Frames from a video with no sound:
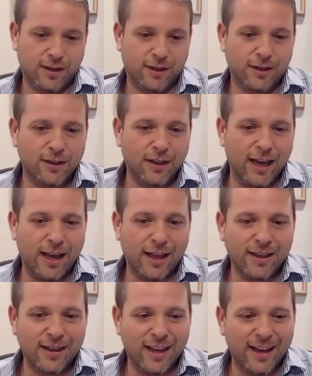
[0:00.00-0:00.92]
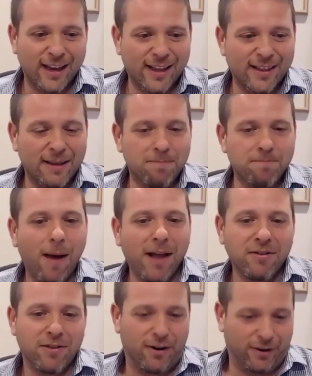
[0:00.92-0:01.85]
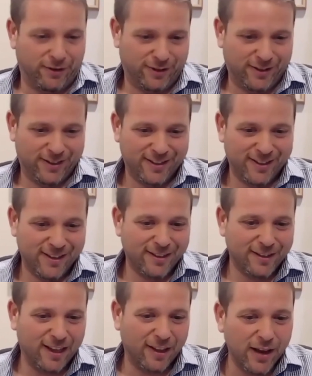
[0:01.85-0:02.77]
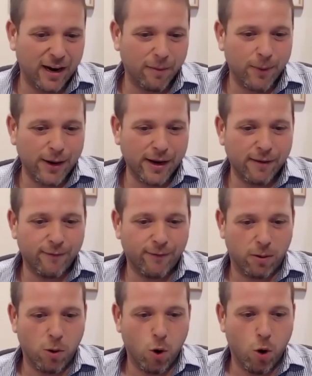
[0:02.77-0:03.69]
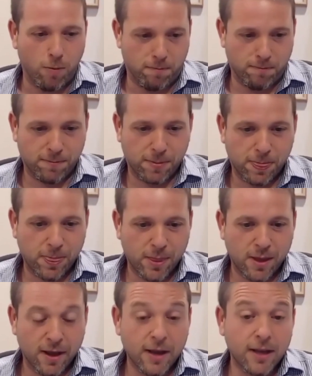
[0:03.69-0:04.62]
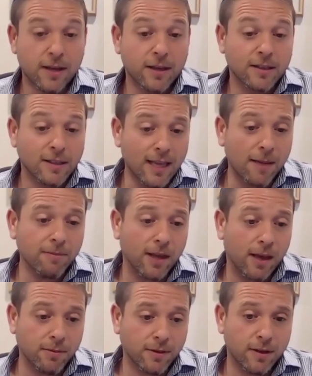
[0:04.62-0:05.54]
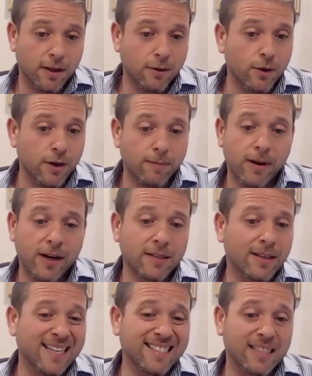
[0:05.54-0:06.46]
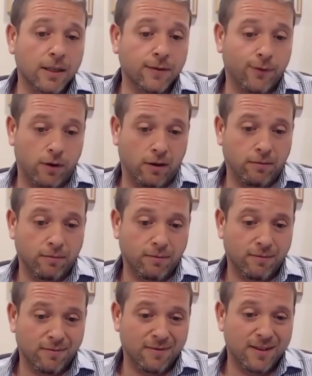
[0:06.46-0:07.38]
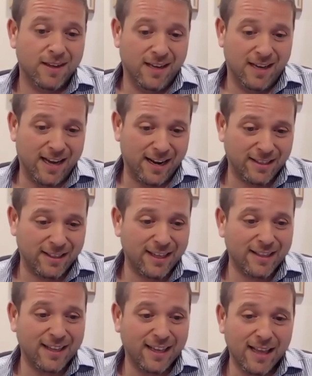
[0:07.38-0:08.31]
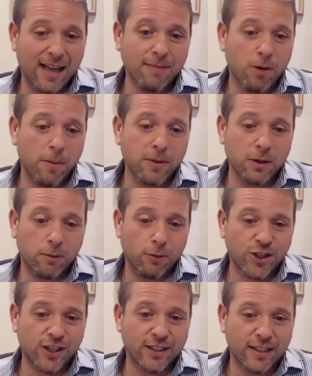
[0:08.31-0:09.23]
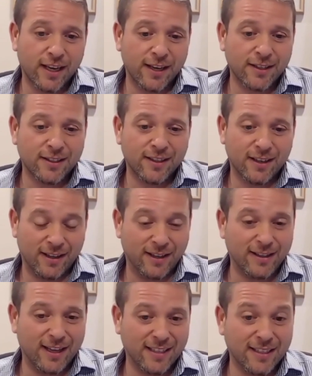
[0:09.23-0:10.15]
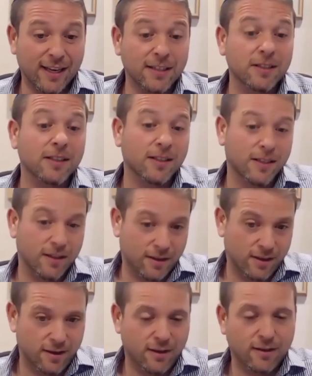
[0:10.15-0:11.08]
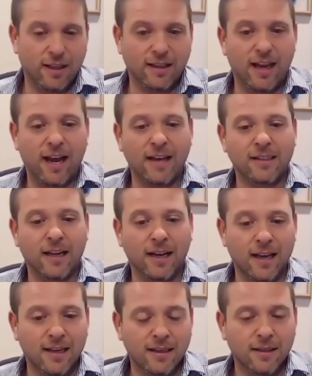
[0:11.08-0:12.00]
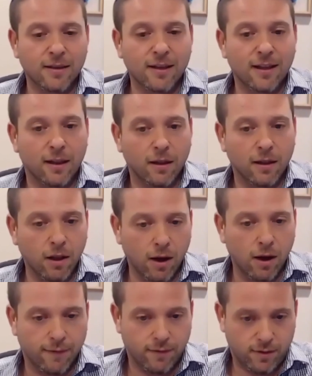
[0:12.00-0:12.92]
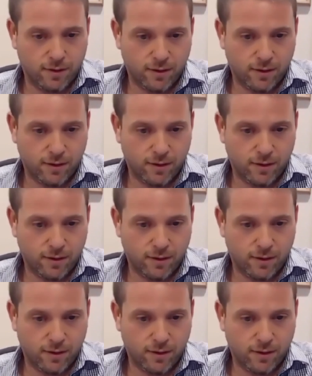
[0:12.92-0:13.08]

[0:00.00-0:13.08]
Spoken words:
the patterns that they are bringing from home. Sometimes they do it very successfully. And I think that moment in which the text says that Isaac loved